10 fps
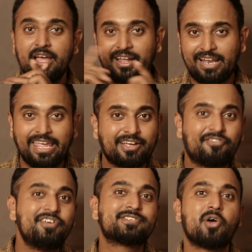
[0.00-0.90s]
Like
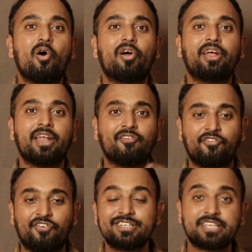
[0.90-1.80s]
we saw in our
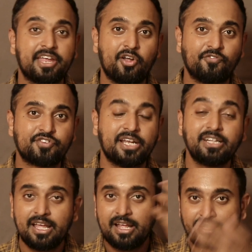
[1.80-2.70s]
first sign of
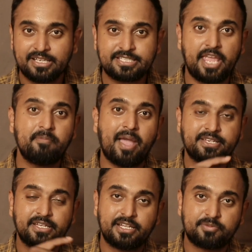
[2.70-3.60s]
strength, the same
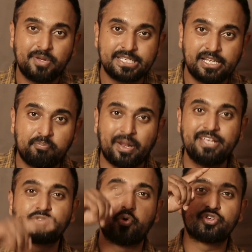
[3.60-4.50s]
action, that's basically
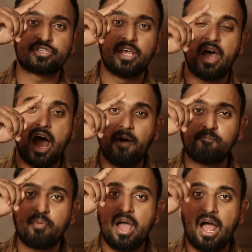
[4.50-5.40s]
price goes
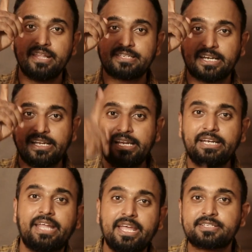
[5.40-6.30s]
up and suddenly
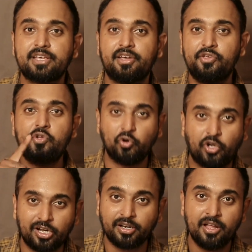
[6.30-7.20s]
it takes a
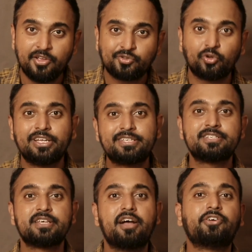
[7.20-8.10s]
U-turn. So this
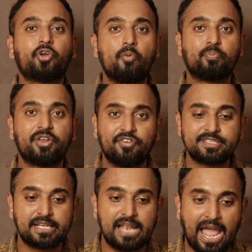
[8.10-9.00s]
is a top
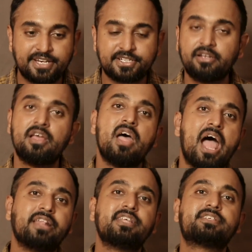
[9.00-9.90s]
reversal action,
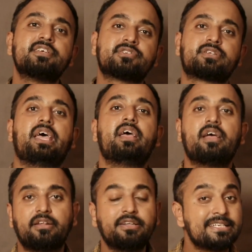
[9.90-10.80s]
and this is
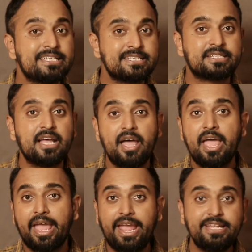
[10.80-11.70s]

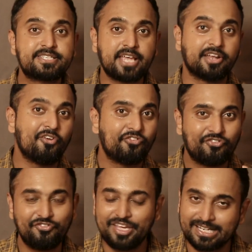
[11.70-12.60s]
the eighth sign of
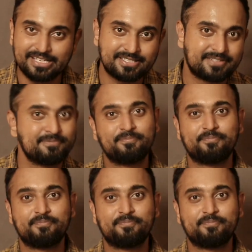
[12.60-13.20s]
weakness.